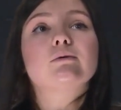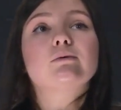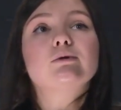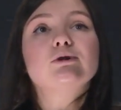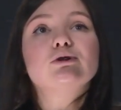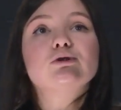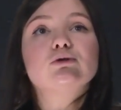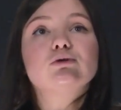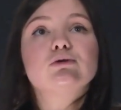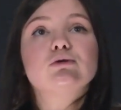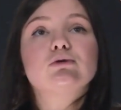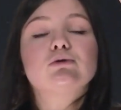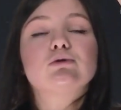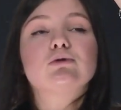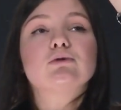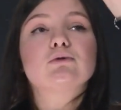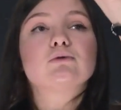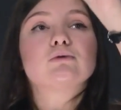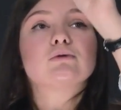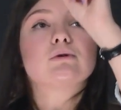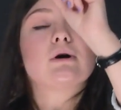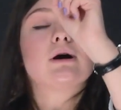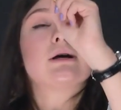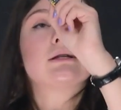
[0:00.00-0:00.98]
We should
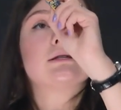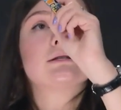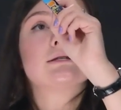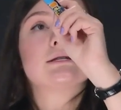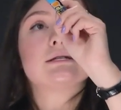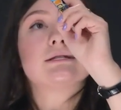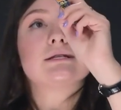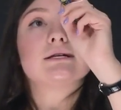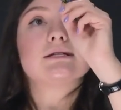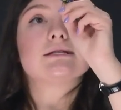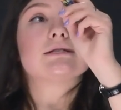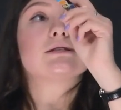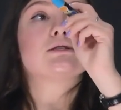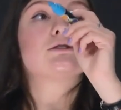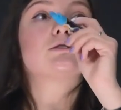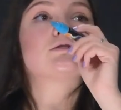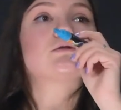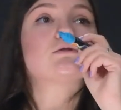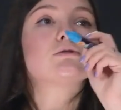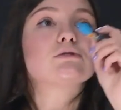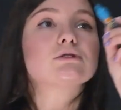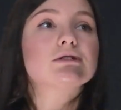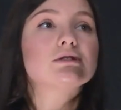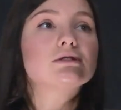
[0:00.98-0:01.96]
understand the
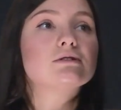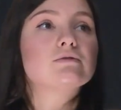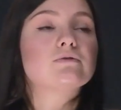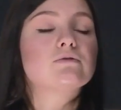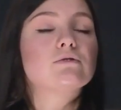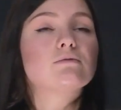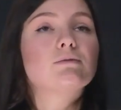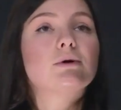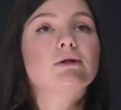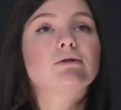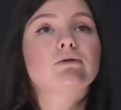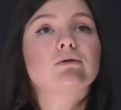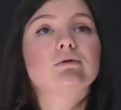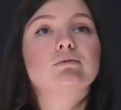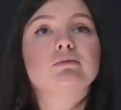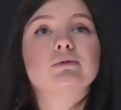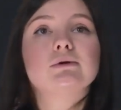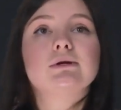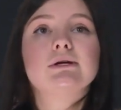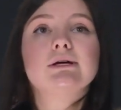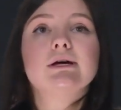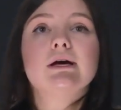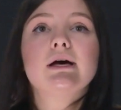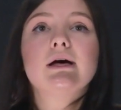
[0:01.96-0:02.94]
sources for
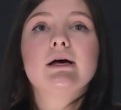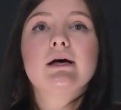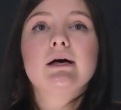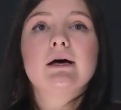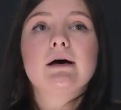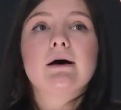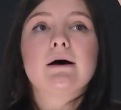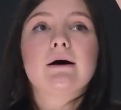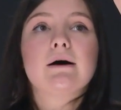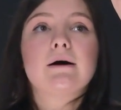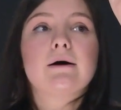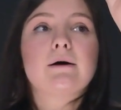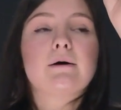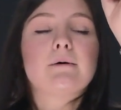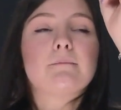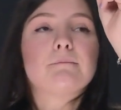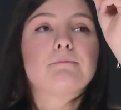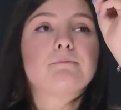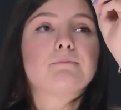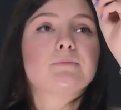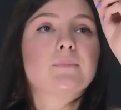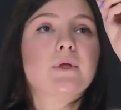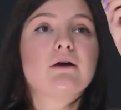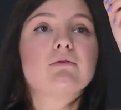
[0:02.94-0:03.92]
monopoly.
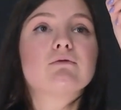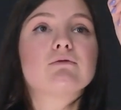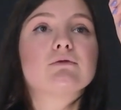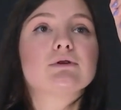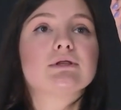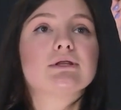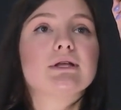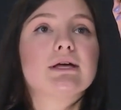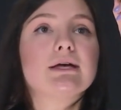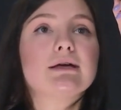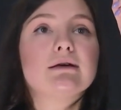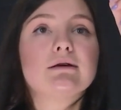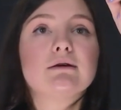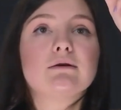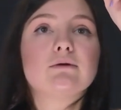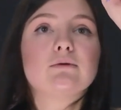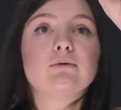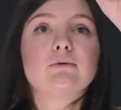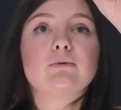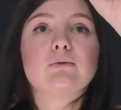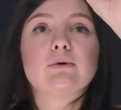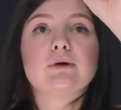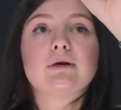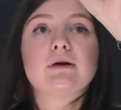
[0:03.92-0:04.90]
Every day
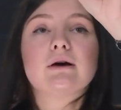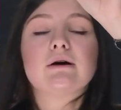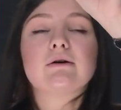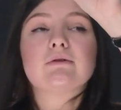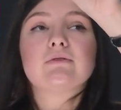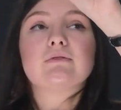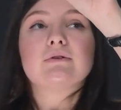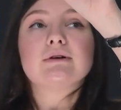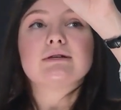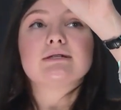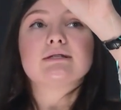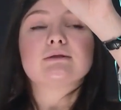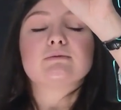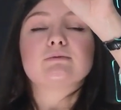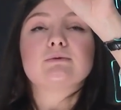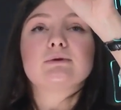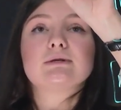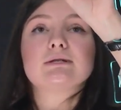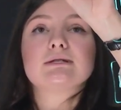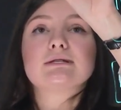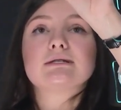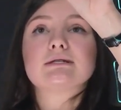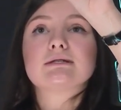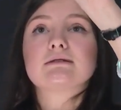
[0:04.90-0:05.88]
we are faced
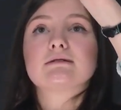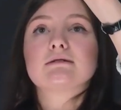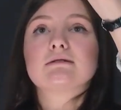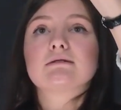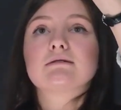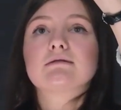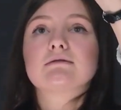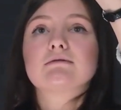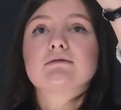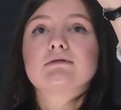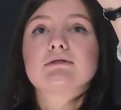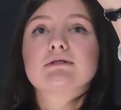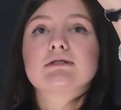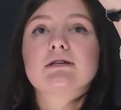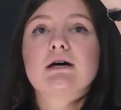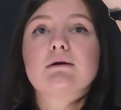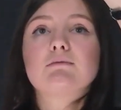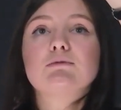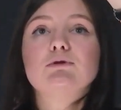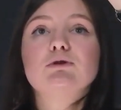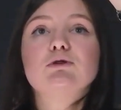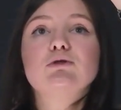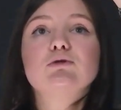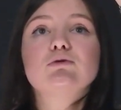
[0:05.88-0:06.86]
with
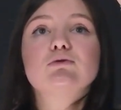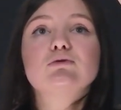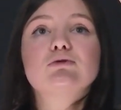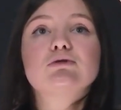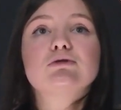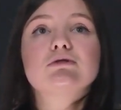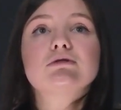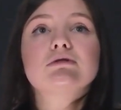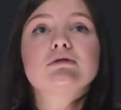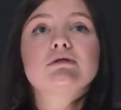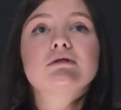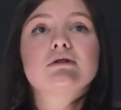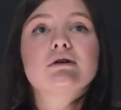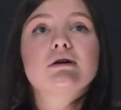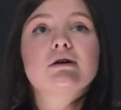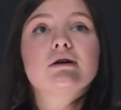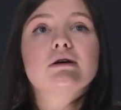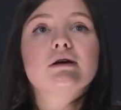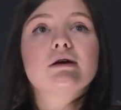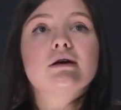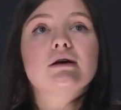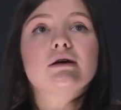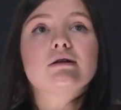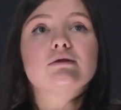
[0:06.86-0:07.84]
some news,
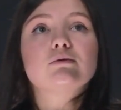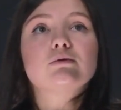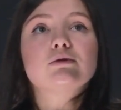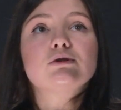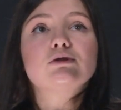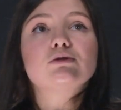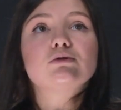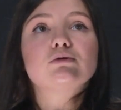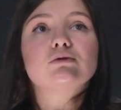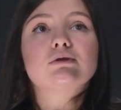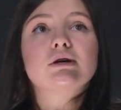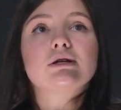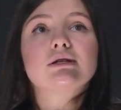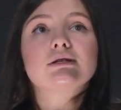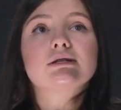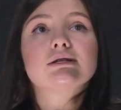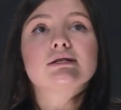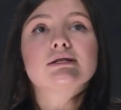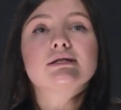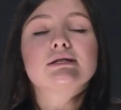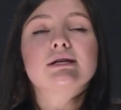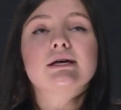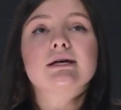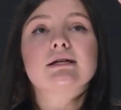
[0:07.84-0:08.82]
and we should
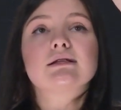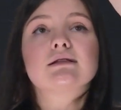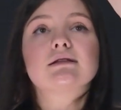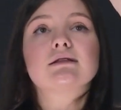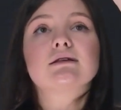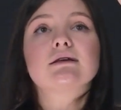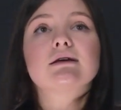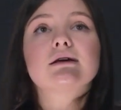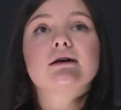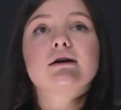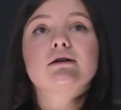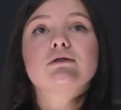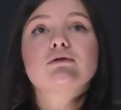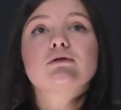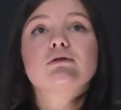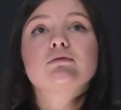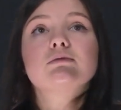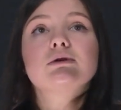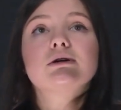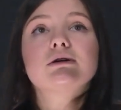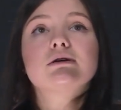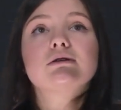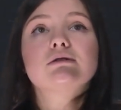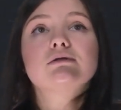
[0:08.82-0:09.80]
understand
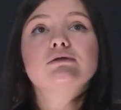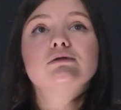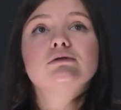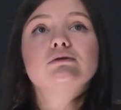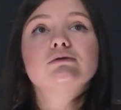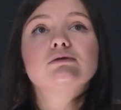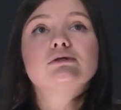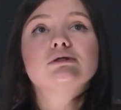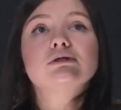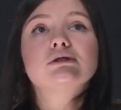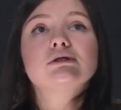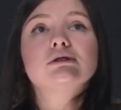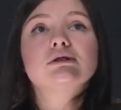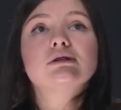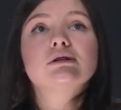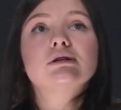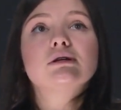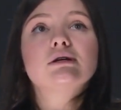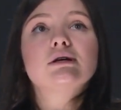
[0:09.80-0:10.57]
economical news.